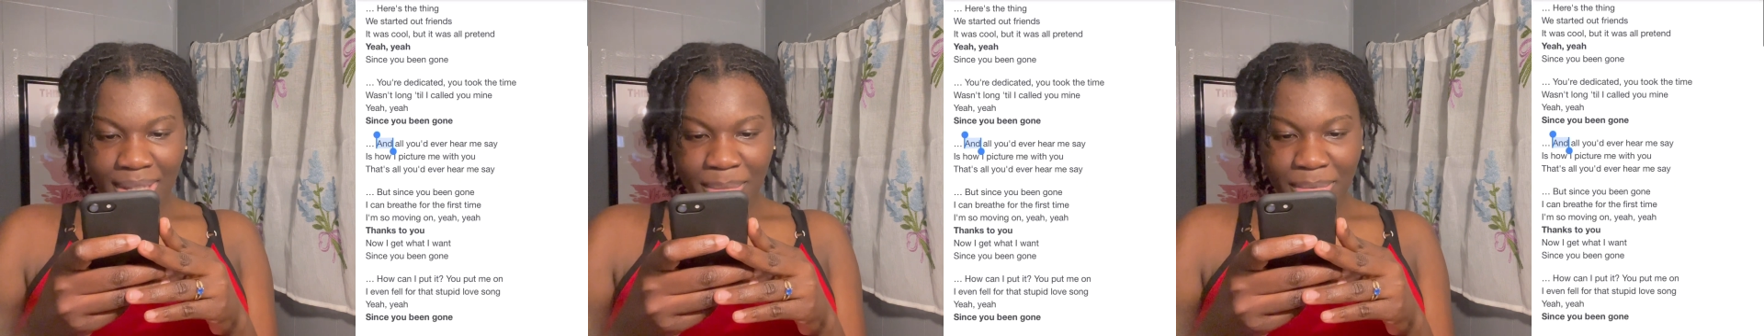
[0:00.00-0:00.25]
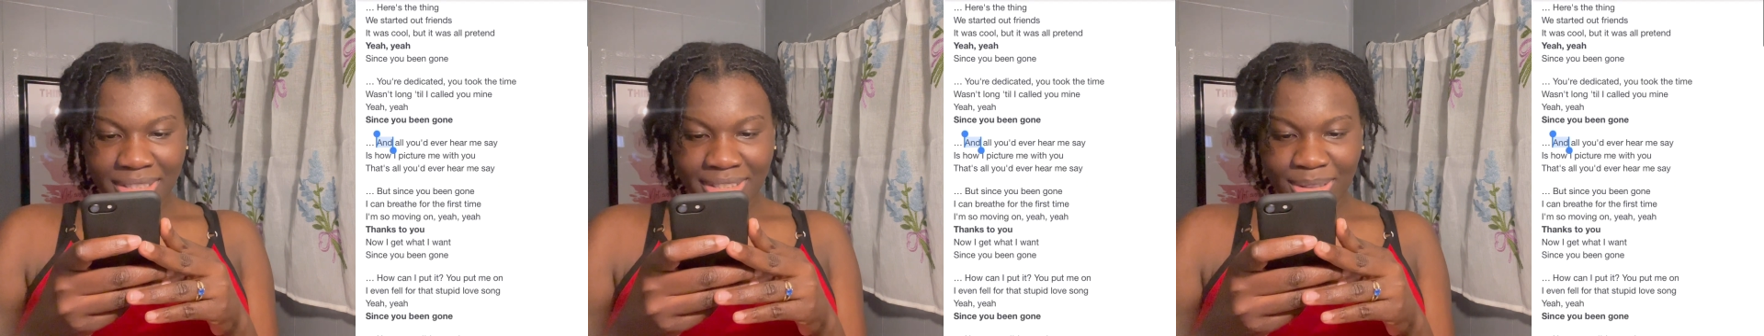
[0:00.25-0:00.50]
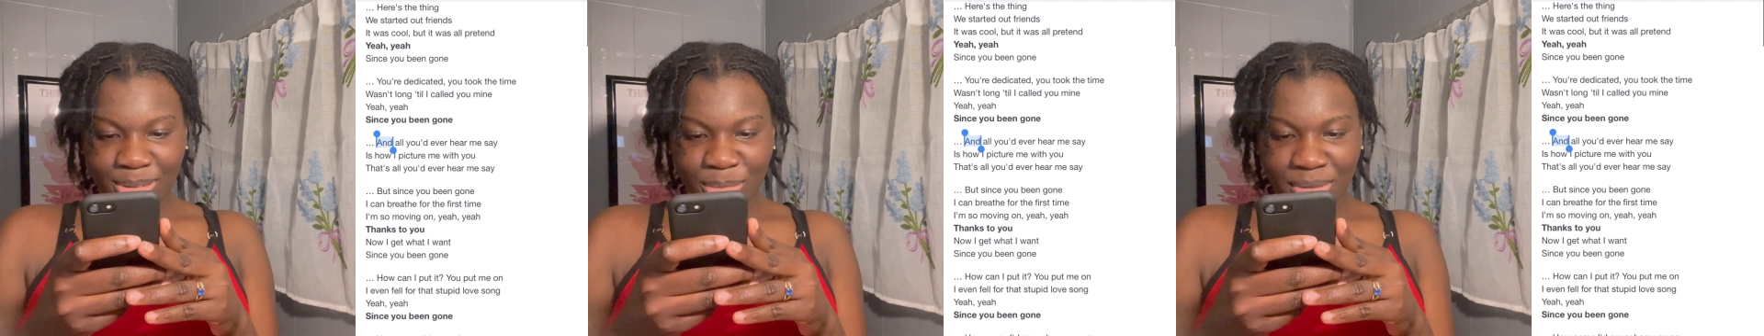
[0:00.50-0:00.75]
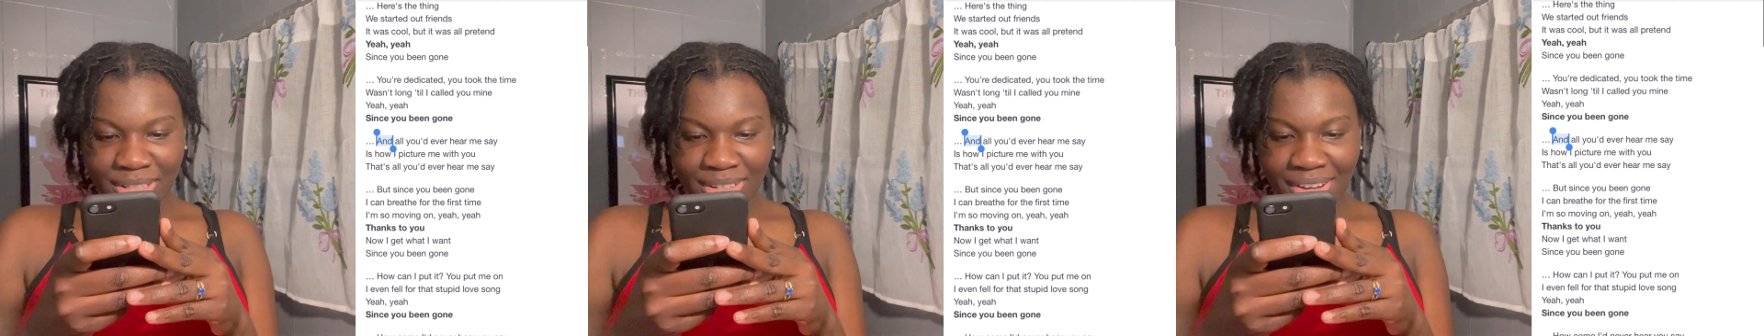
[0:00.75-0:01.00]
But since you've
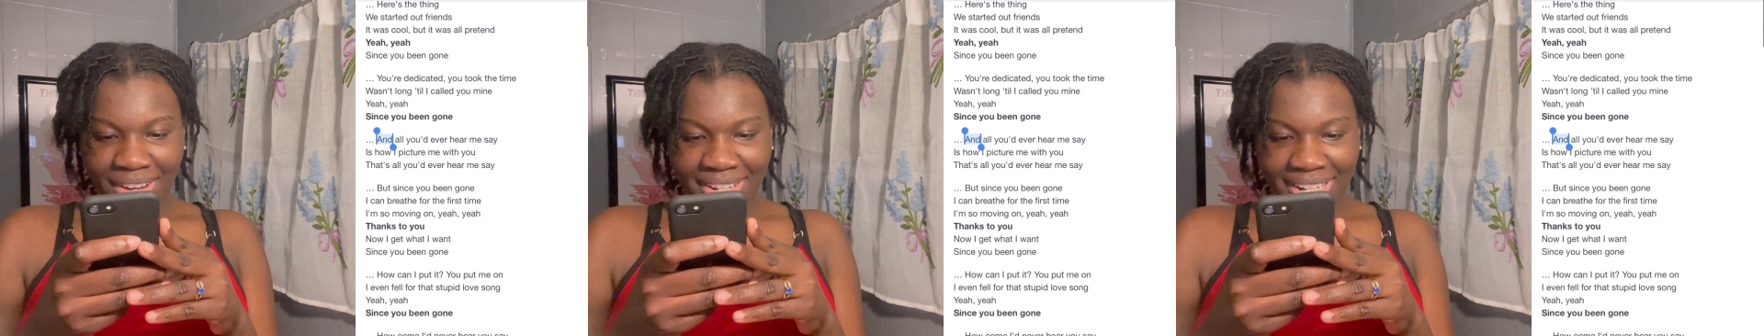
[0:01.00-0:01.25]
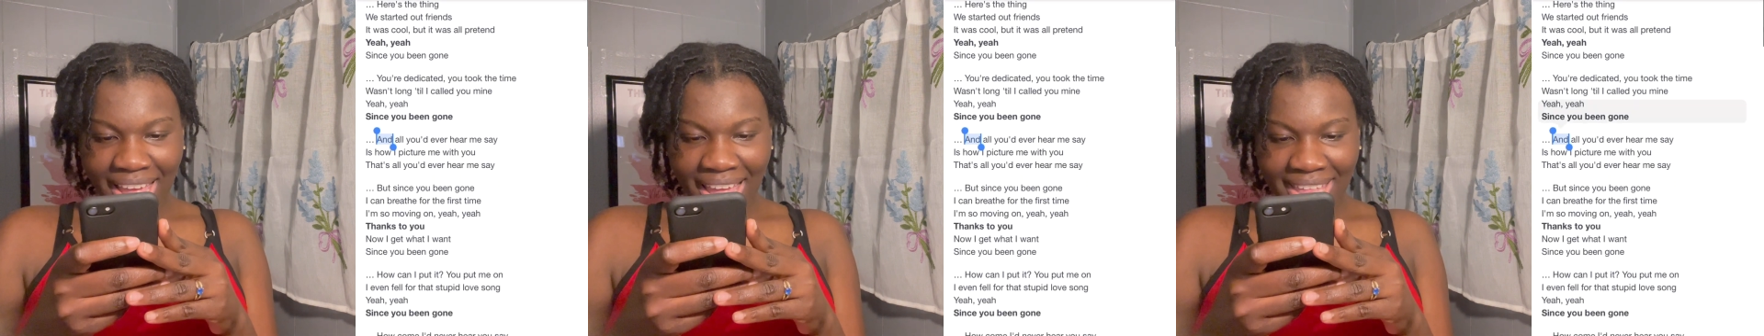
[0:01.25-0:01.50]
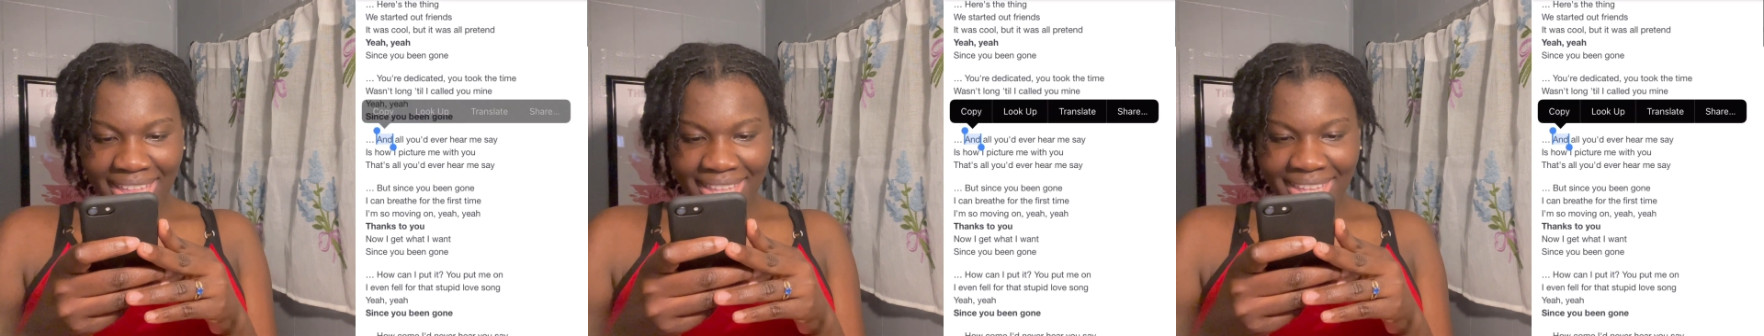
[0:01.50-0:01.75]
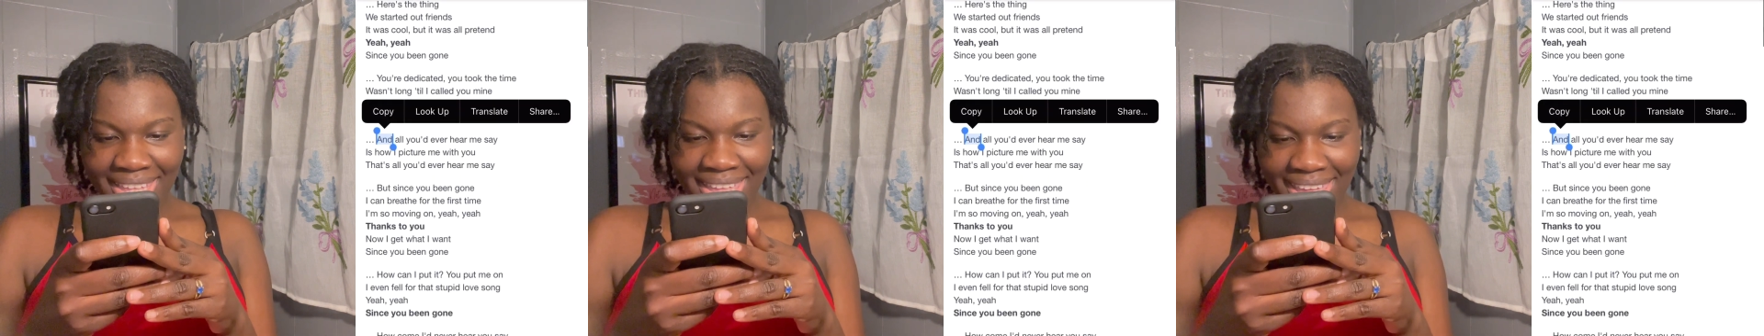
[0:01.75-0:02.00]
been gone, I
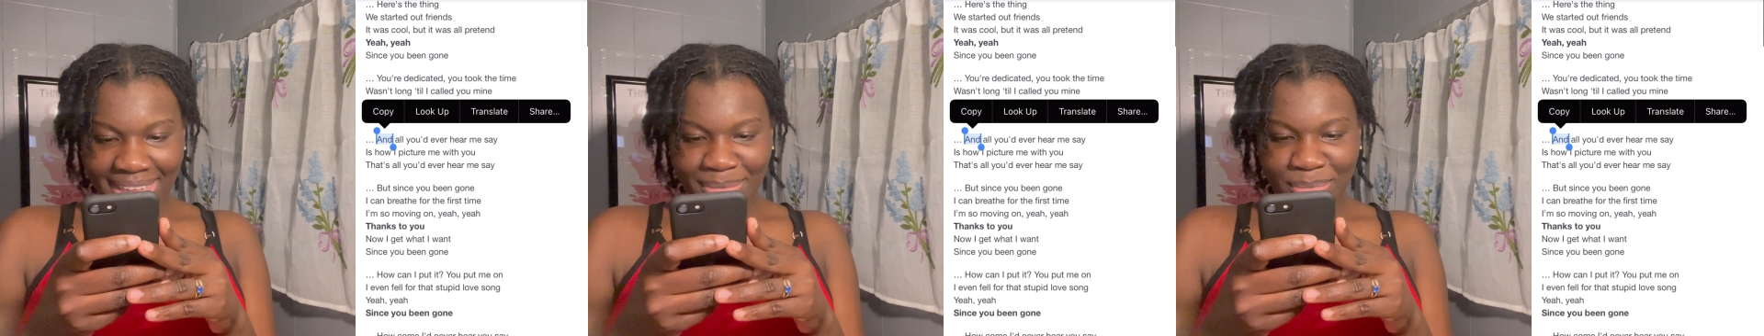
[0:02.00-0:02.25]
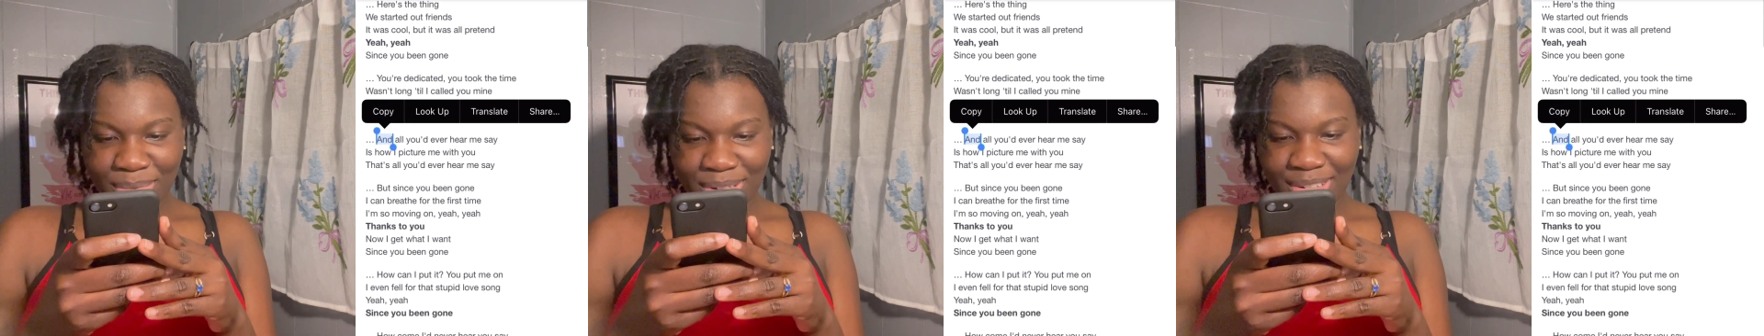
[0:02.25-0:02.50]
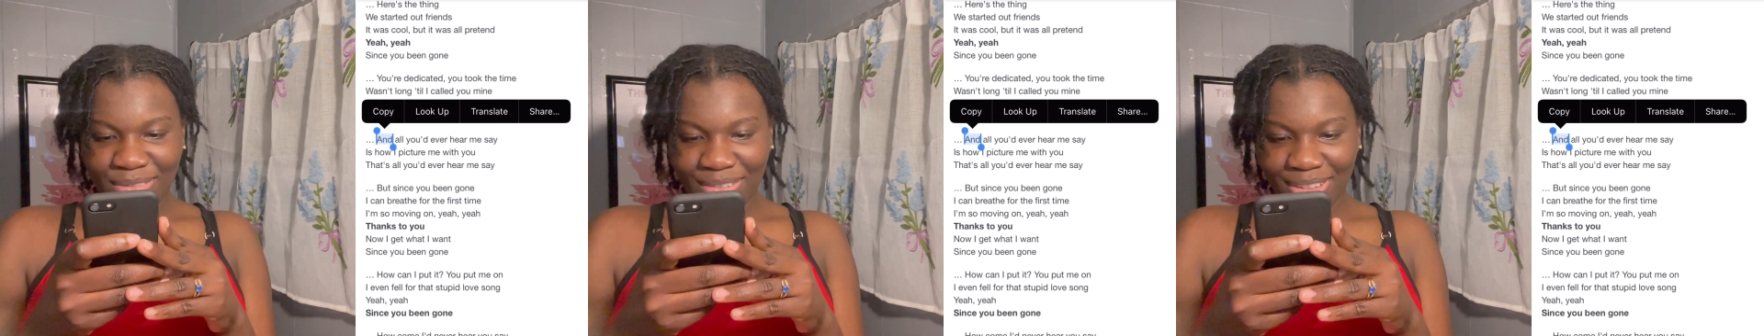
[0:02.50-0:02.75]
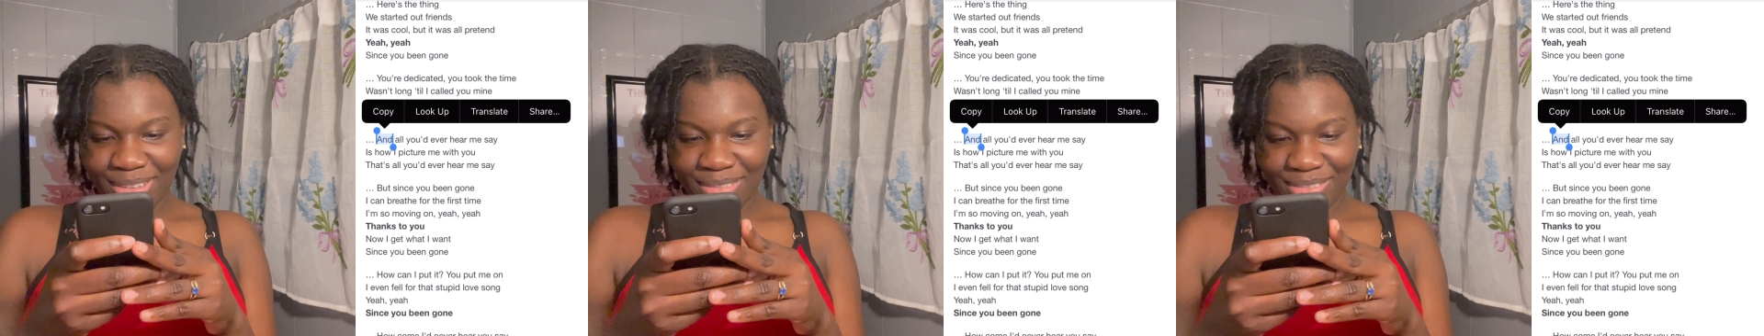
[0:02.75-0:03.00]
can breathe
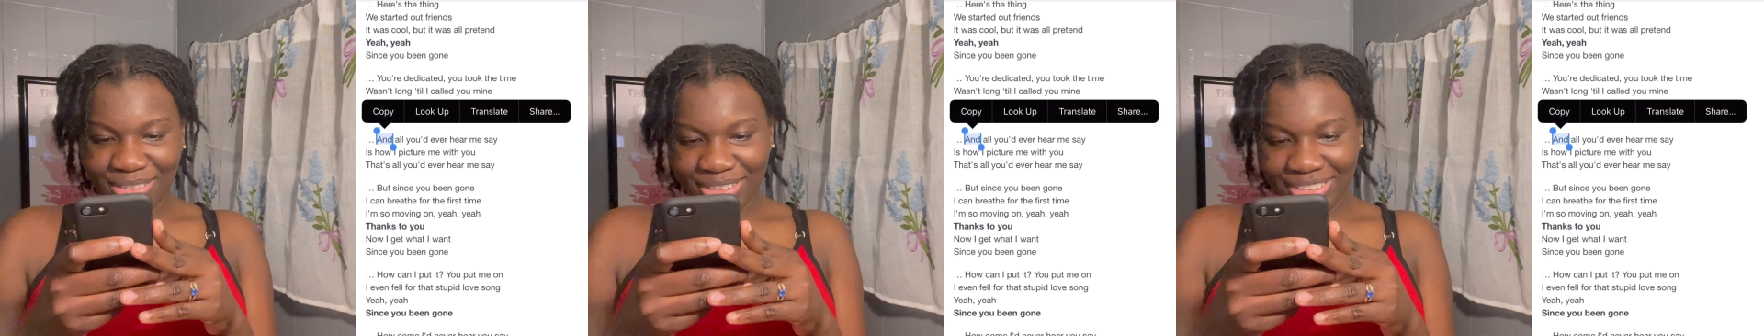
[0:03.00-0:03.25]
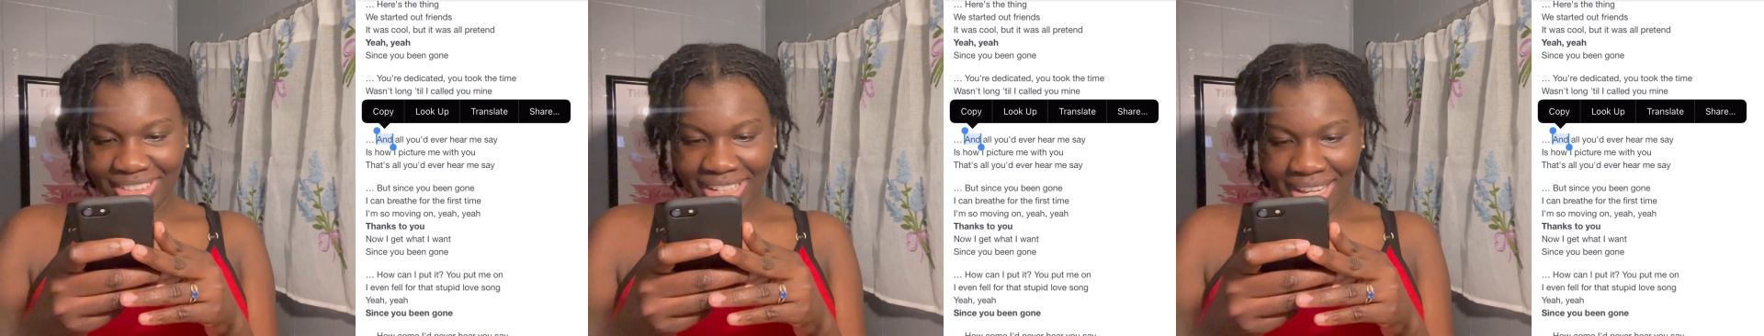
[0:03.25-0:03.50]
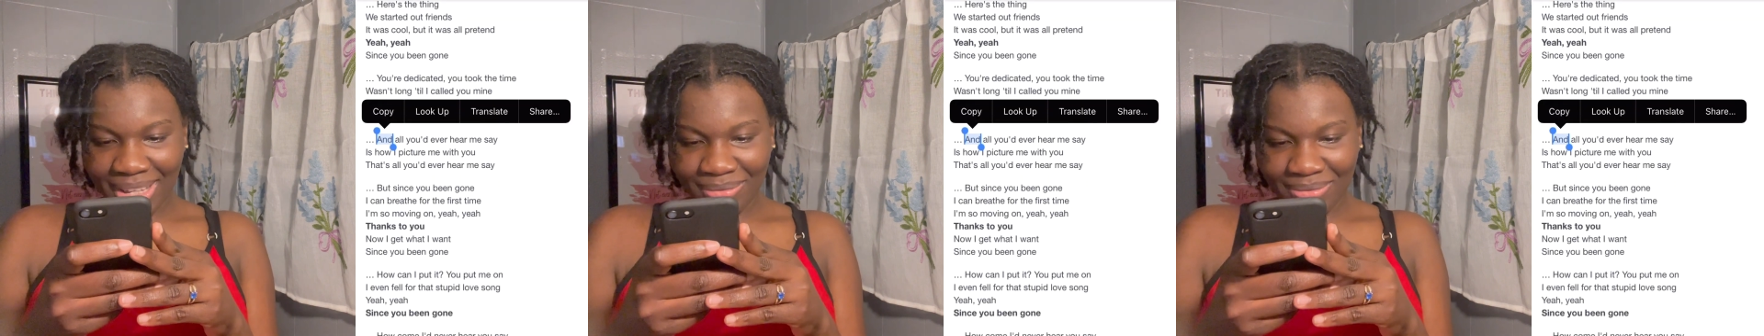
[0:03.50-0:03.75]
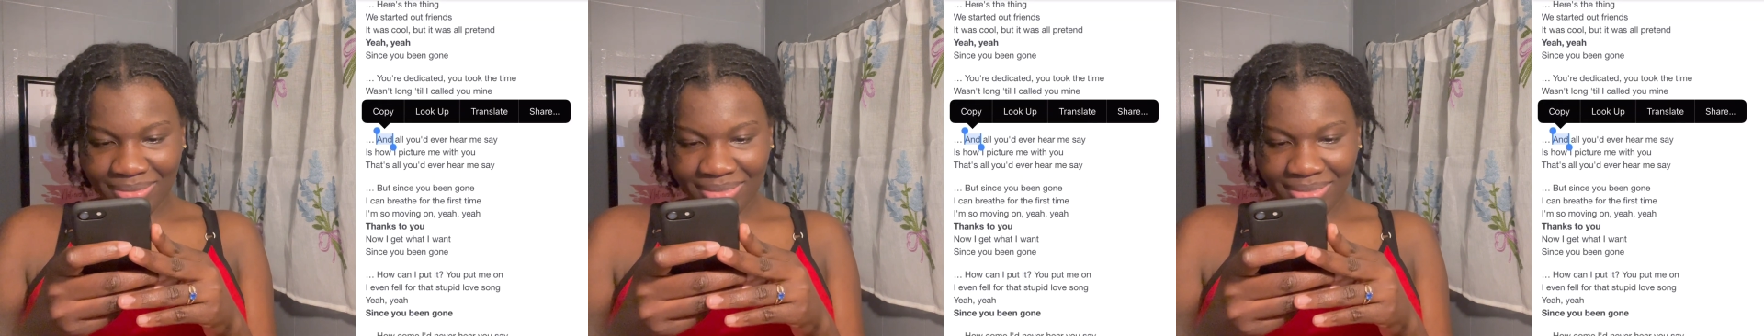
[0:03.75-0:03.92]
for the first time.